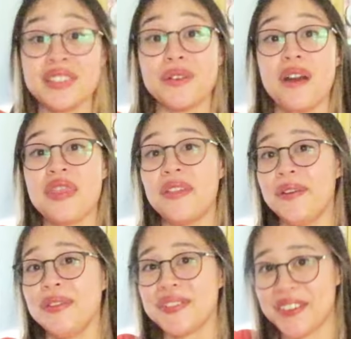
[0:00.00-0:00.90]
So
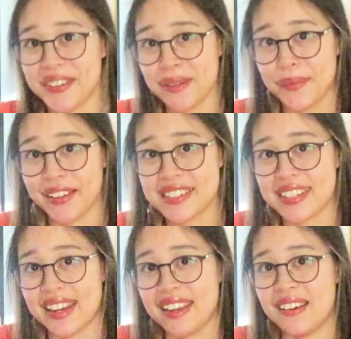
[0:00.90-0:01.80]
those are all the books
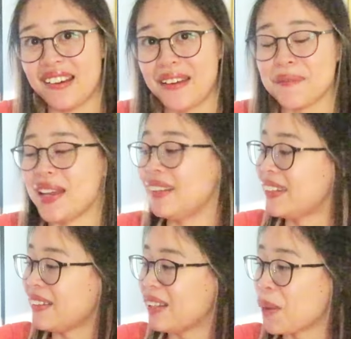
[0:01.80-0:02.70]
that I got on my
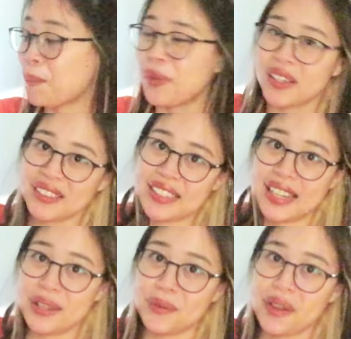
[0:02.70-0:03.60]
little book
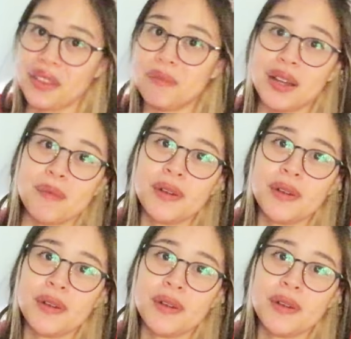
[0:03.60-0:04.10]
date with my